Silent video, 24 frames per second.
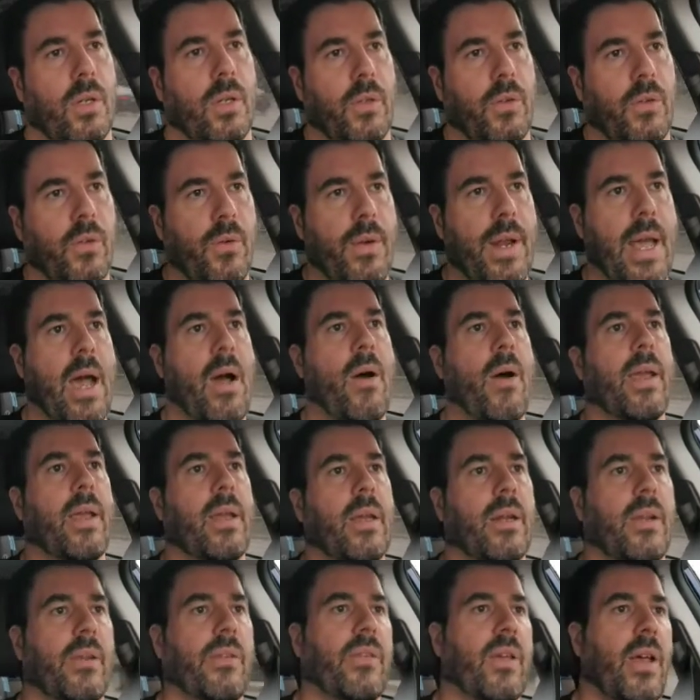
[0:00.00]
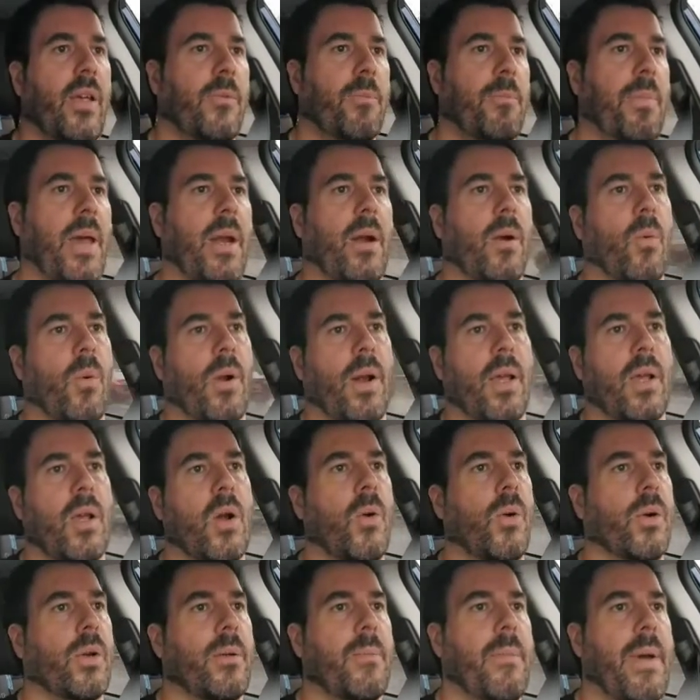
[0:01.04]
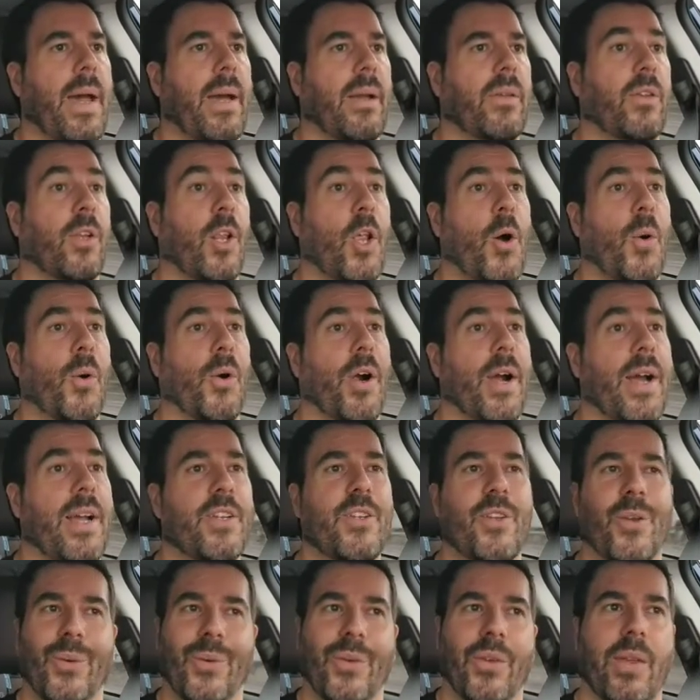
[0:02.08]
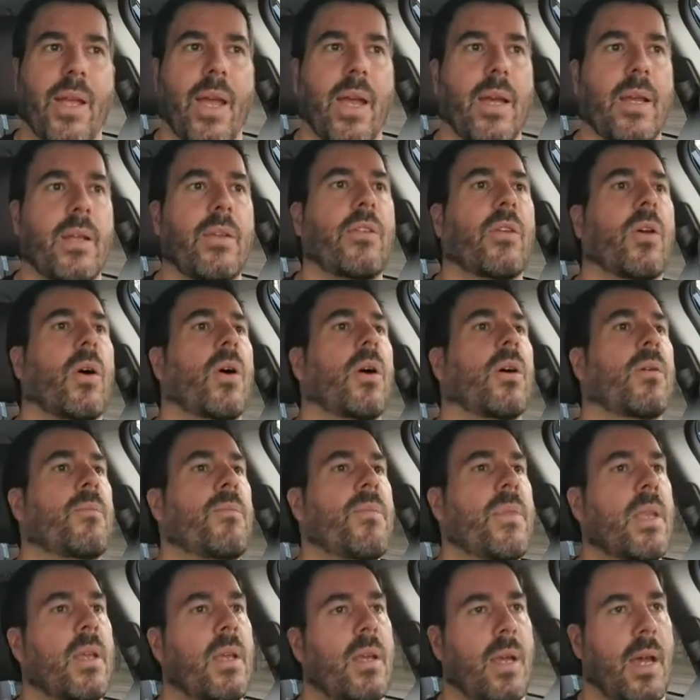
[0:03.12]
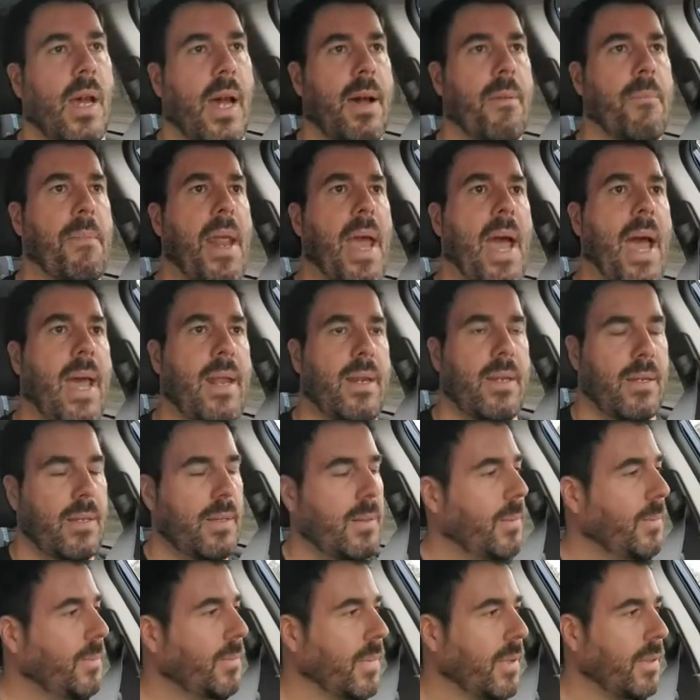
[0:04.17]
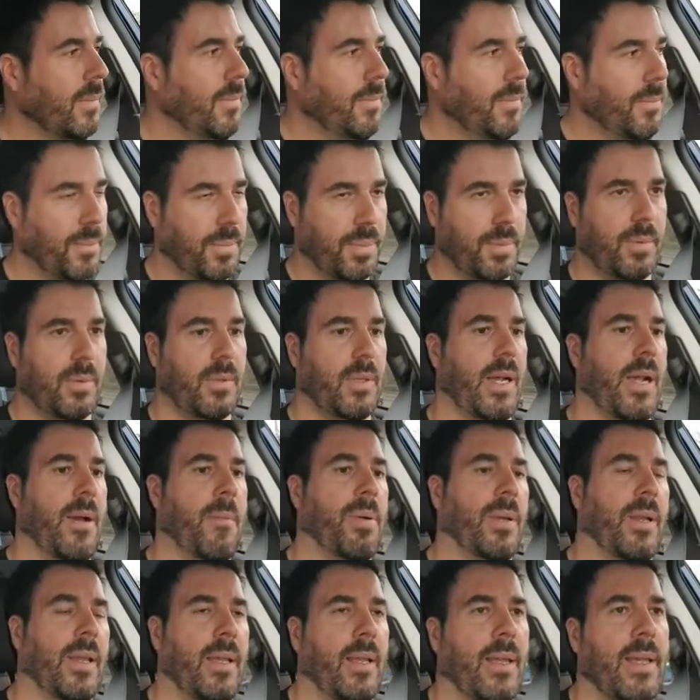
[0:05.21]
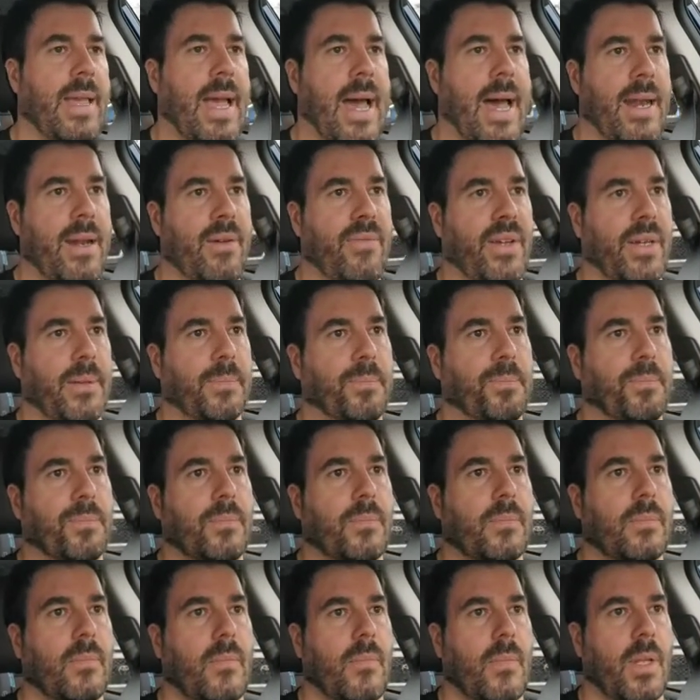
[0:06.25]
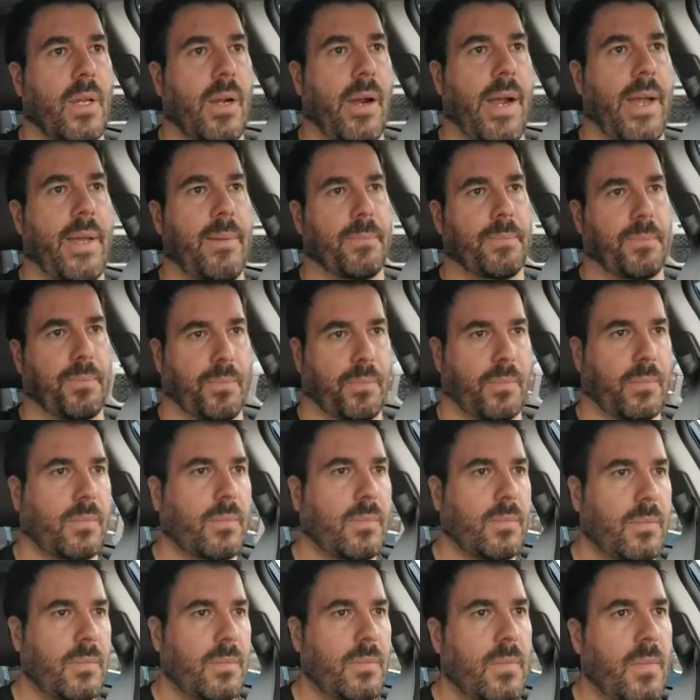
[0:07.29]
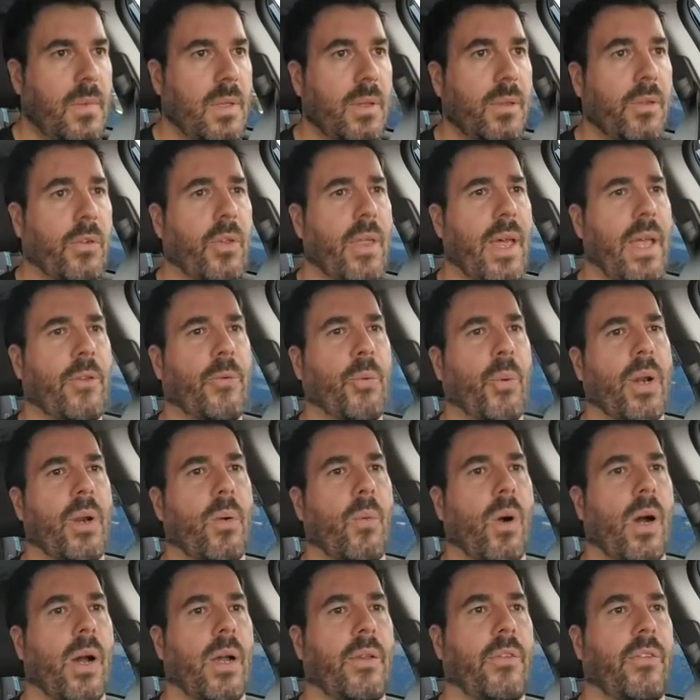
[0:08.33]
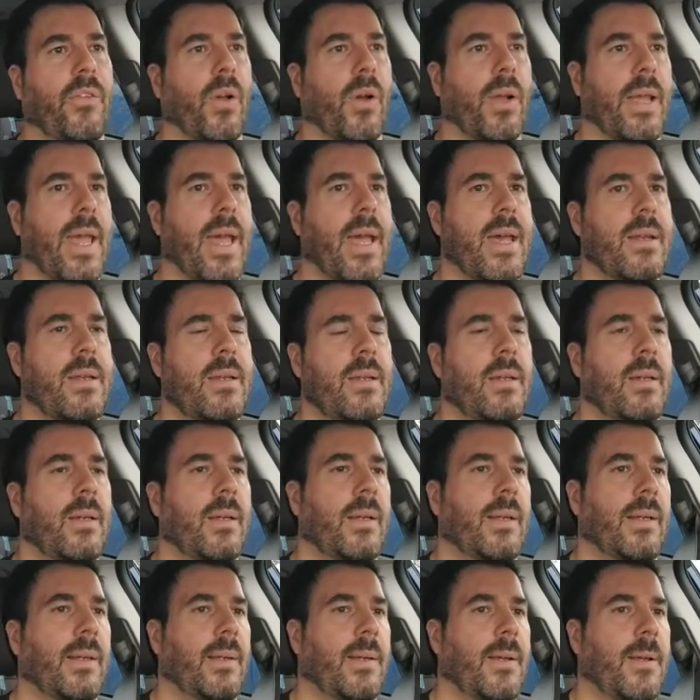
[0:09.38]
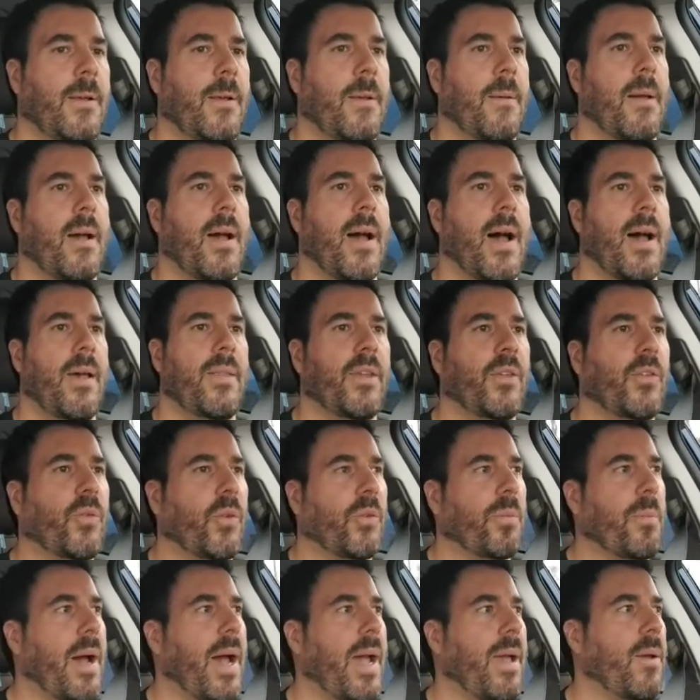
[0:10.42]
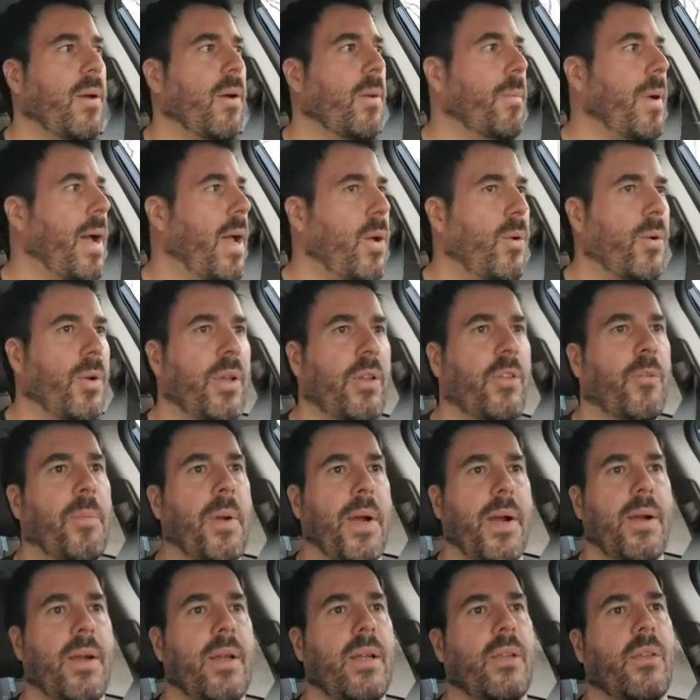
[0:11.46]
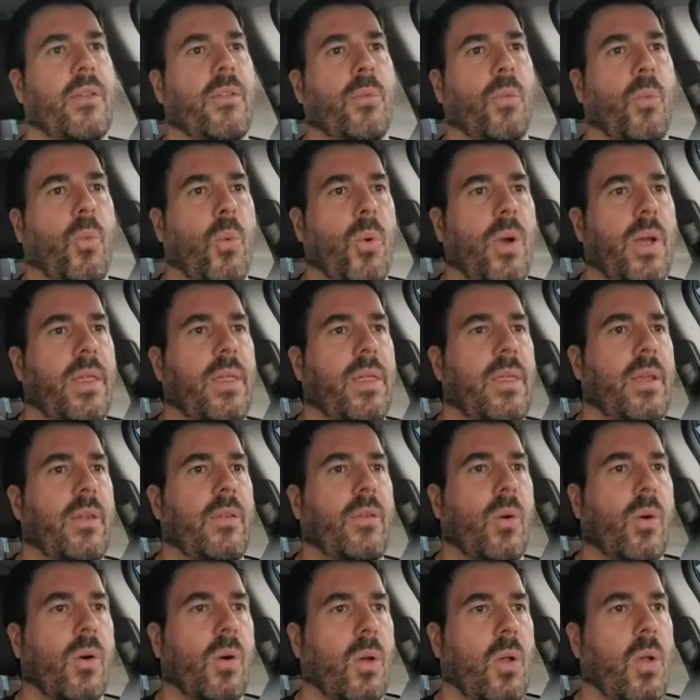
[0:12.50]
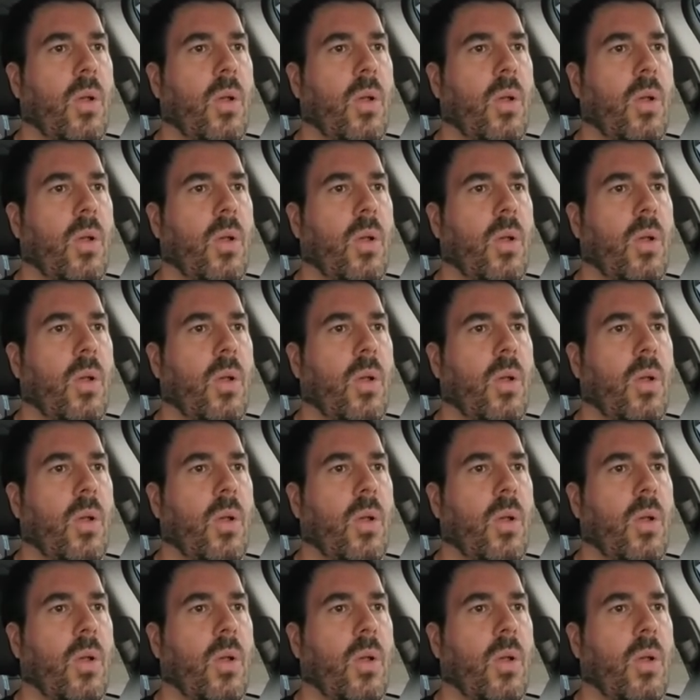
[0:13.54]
So now I can assess better when I go into max lower on Tuesday. So I'm not completely out of it. All right. So that's what it was. So again, this was my own experience with this whole